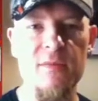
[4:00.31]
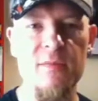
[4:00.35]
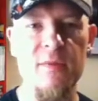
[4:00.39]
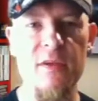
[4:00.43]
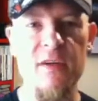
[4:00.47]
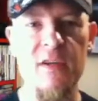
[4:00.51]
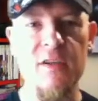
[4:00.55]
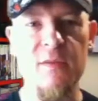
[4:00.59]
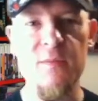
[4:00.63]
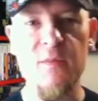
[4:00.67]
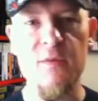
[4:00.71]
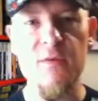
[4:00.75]
to be
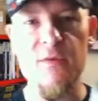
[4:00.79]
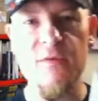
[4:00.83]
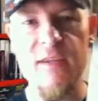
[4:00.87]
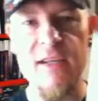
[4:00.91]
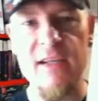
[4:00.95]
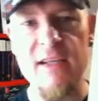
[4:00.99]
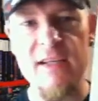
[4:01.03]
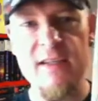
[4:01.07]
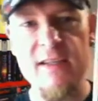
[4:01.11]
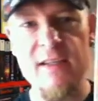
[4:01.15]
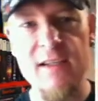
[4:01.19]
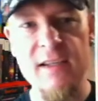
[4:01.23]
honest, but
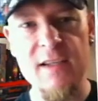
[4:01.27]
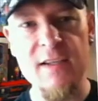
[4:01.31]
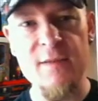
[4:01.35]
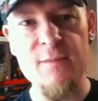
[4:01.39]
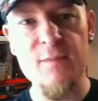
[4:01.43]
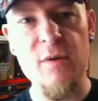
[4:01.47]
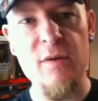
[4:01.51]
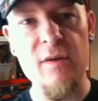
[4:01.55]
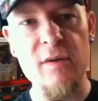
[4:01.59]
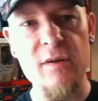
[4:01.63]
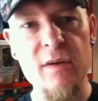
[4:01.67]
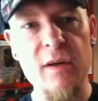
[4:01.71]
this is
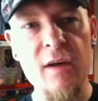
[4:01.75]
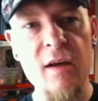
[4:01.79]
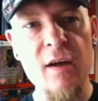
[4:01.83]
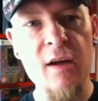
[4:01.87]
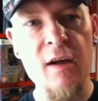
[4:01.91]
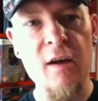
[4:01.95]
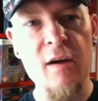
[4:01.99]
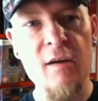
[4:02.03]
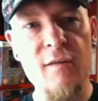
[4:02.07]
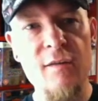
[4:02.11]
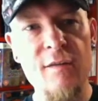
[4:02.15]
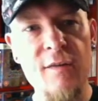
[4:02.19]
by
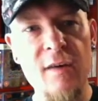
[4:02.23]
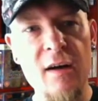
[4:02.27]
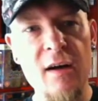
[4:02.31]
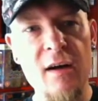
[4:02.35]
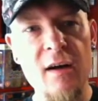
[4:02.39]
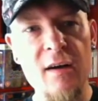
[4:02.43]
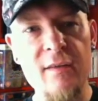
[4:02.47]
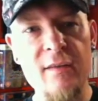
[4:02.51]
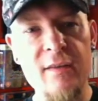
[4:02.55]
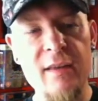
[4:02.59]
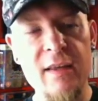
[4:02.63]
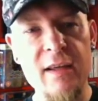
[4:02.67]

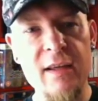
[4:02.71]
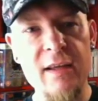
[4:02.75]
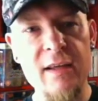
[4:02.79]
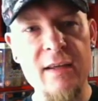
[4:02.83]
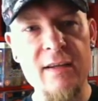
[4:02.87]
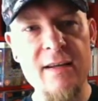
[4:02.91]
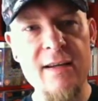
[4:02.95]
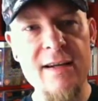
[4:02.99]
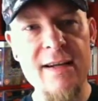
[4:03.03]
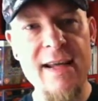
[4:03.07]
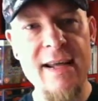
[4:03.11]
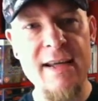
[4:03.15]
far the
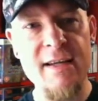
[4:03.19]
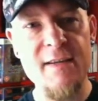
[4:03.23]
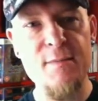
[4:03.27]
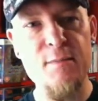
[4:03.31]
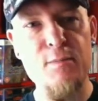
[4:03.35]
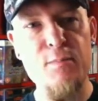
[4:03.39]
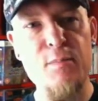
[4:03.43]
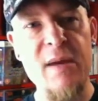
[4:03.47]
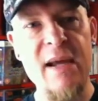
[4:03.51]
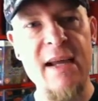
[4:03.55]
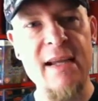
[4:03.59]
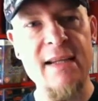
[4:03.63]
next
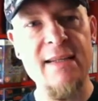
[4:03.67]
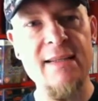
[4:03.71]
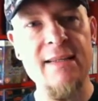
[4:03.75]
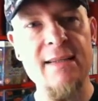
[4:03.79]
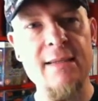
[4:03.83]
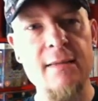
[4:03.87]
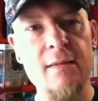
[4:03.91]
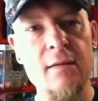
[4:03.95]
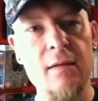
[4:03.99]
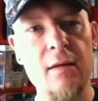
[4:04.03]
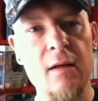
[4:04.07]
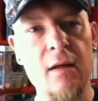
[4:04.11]

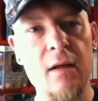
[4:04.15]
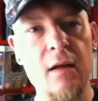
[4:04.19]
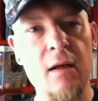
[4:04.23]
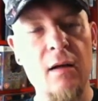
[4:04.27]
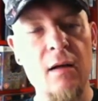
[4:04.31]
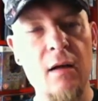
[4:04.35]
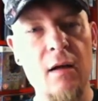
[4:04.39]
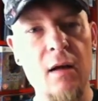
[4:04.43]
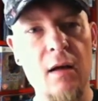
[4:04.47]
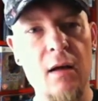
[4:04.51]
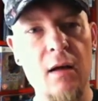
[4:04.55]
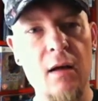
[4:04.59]
best
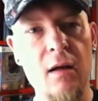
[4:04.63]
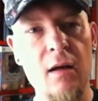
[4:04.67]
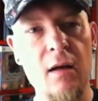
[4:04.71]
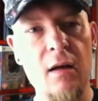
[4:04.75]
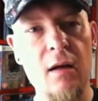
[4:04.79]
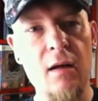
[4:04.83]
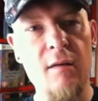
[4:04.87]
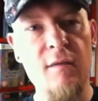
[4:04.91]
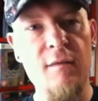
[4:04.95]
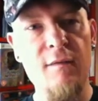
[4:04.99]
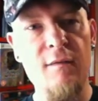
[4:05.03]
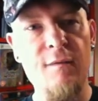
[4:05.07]

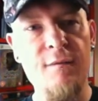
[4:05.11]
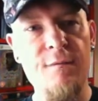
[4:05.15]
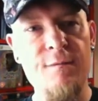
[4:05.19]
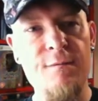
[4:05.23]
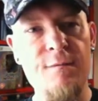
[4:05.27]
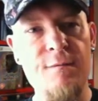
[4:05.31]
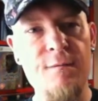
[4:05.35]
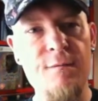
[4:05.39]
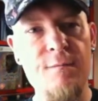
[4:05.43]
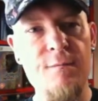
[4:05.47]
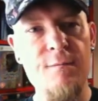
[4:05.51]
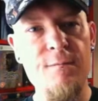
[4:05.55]

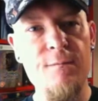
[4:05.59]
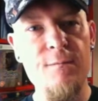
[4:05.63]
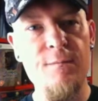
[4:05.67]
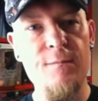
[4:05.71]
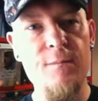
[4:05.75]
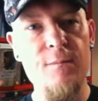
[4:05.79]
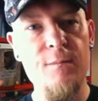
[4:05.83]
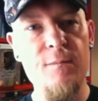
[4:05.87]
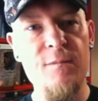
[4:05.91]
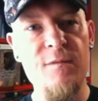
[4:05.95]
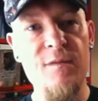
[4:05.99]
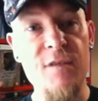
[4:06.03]

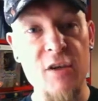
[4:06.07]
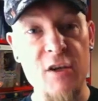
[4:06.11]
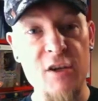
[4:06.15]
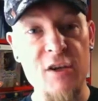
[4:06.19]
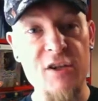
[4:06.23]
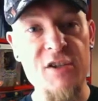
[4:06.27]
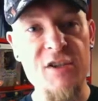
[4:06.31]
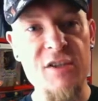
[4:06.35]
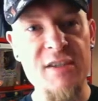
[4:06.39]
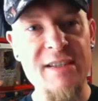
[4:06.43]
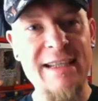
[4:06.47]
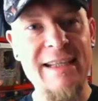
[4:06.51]

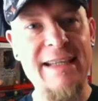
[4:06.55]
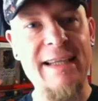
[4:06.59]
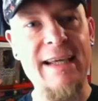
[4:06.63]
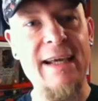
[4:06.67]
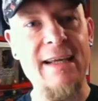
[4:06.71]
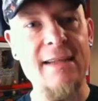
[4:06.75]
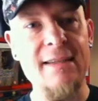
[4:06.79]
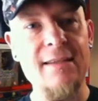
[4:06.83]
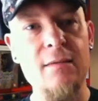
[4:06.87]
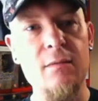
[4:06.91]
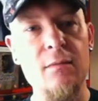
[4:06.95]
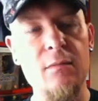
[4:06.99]
version to
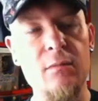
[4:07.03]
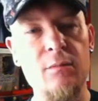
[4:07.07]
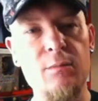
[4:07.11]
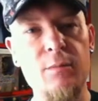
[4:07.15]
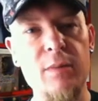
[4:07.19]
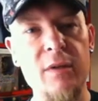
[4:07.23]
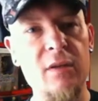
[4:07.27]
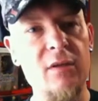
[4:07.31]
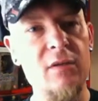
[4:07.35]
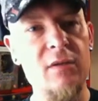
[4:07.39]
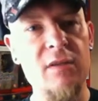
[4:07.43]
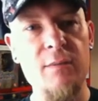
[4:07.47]
get,
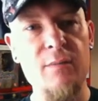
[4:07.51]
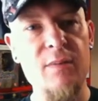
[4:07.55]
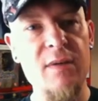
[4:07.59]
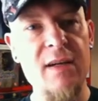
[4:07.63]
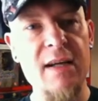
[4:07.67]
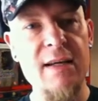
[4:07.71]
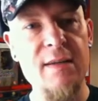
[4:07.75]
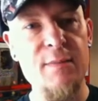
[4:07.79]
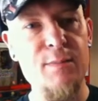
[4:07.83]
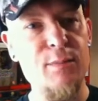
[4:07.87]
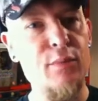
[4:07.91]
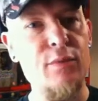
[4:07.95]
because it
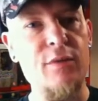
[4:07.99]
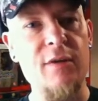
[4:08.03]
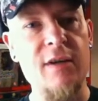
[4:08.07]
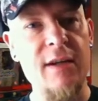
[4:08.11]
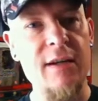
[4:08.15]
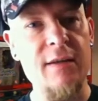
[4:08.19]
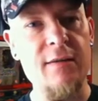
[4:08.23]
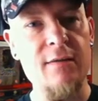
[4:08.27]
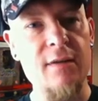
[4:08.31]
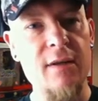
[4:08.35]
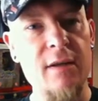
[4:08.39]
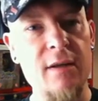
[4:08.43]
plays
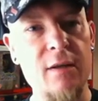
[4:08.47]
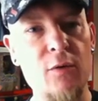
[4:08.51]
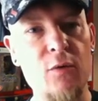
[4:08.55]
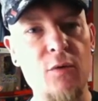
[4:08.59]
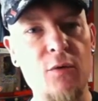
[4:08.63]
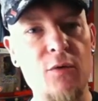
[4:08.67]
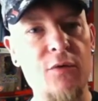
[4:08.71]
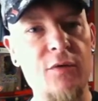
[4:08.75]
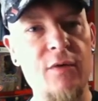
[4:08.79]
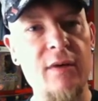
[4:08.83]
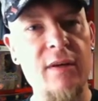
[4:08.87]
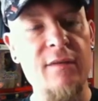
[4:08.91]
brilliantly,
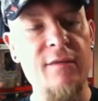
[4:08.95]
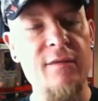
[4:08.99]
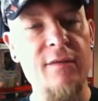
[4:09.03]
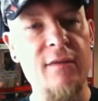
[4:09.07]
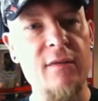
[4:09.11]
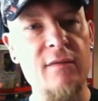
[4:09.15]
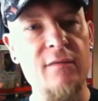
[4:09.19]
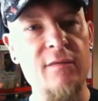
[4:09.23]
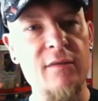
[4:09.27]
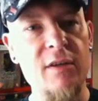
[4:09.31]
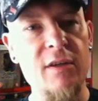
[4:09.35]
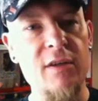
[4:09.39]
all 3
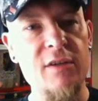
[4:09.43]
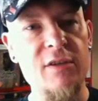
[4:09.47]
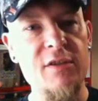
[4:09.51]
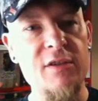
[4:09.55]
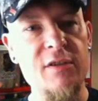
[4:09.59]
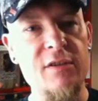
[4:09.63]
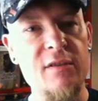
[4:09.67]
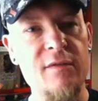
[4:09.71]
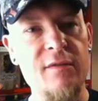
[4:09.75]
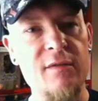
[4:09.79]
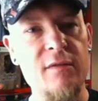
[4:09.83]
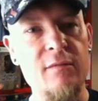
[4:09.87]

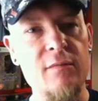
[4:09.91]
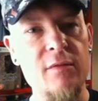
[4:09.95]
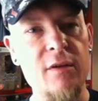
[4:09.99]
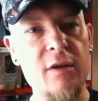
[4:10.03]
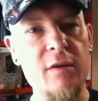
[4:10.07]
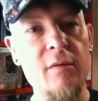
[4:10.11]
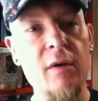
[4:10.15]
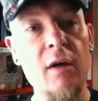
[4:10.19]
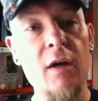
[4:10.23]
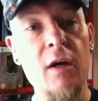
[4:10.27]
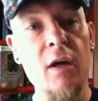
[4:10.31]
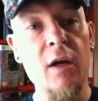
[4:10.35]
conversions of them
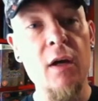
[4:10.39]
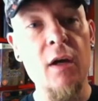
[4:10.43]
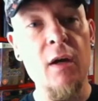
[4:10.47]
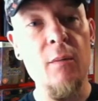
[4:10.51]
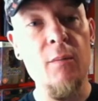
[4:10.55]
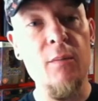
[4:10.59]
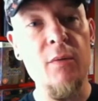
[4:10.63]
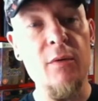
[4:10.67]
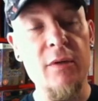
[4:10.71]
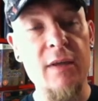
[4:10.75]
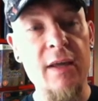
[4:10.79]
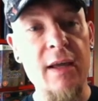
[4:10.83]
do.
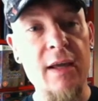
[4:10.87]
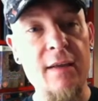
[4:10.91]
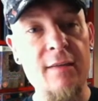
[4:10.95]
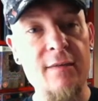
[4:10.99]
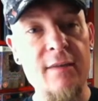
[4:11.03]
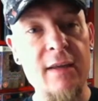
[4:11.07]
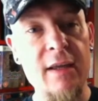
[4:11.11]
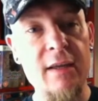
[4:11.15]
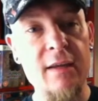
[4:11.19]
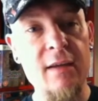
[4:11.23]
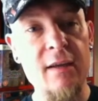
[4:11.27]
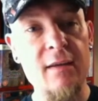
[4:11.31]
But yeah,
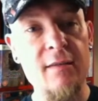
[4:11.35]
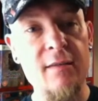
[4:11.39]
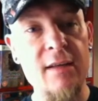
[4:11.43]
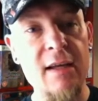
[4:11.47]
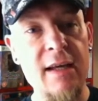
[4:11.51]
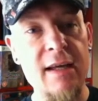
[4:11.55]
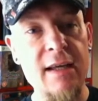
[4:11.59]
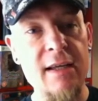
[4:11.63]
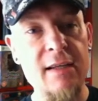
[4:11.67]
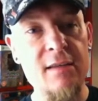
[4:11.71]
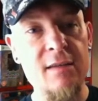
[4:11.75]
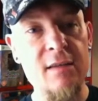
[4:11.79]
there you go,
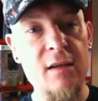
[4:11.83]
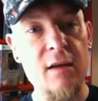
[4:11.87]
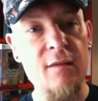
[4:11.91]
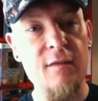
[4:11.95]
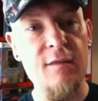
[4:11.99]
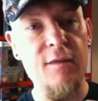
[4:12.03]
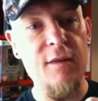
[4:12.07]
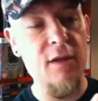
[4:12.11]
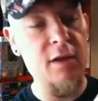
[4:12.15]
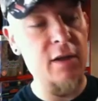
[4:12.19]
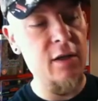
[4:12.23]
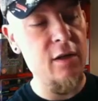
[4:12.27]
that is
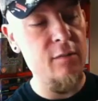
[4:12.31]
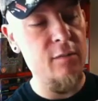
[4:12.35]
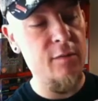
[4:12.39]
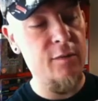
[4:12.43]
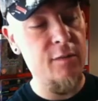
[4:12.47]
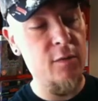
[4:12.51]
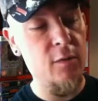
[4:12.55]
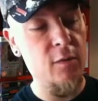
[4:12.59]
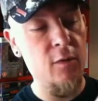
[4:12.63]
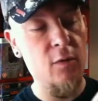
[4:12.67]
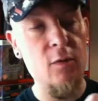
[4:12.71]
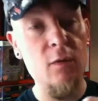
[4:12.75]
volume
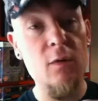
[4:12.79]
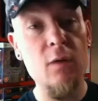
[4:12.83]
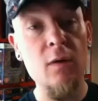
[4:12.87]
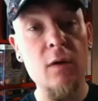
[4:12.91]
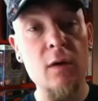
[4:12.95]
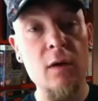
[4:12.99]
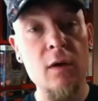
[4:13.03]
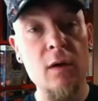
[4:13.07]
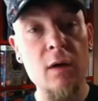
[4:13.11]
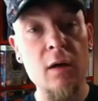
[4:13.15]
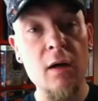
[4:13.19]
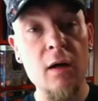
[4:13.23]
4,
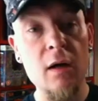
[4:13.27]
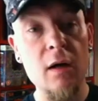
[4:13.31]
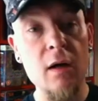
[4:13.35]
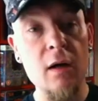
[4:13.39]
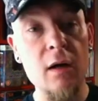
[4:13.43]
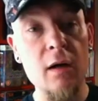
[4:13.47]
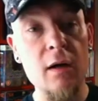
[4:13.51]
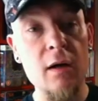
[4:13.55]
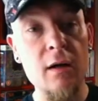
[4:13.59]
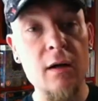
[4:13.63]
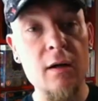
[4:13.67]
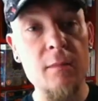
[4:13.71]

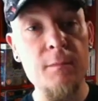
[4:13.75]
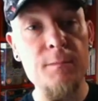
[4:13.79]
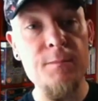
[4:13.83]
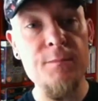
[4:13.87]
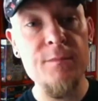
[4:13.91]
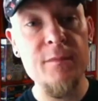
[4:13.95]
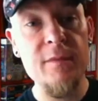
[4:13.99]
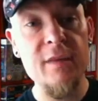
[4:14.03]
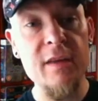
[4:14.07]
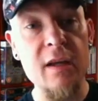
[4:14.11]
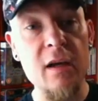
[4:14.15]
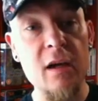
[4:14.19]

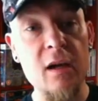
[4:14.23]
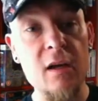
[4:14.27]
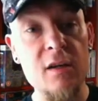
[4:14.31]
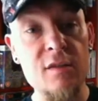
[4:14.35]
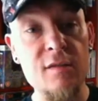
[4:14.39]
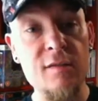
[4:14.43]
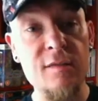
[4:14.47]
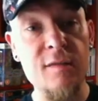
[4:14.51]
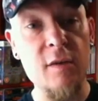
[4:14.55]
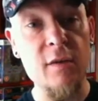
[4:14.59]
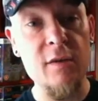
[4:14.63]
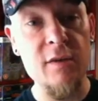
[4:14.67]
the Art
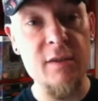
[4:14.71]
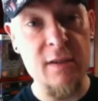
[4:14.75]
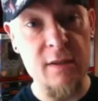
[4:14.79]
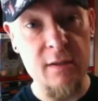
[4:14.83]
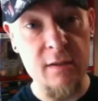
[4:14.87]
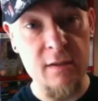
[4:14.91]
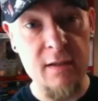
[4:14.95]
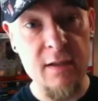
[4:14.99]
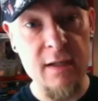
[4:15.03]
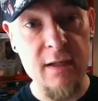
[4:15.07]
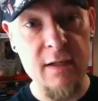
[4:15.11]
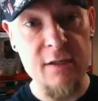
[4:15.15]
of
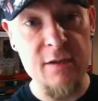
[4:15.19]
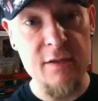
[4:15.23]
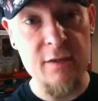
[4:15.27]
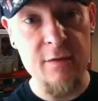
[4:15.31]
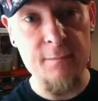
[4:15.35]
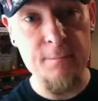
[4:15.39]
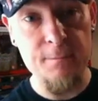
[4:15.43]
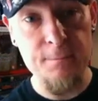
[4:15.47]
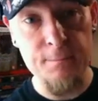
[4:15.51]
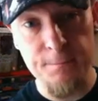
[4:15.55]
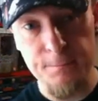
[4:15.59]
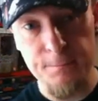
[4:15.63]
Fighting collection.